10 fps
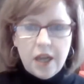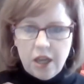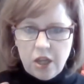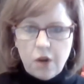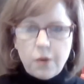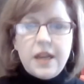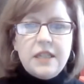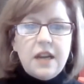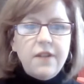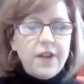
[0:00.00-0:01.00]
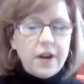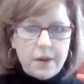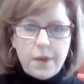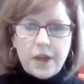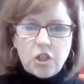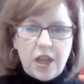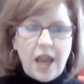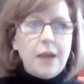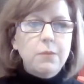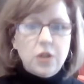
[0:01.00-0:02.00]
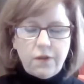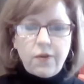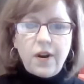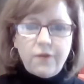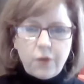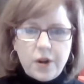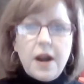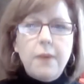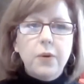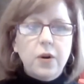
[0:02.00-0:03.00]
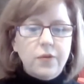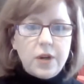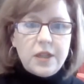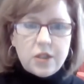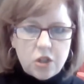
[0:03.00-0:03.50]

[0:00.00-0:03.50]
and India very much came to the front for a number of reasons.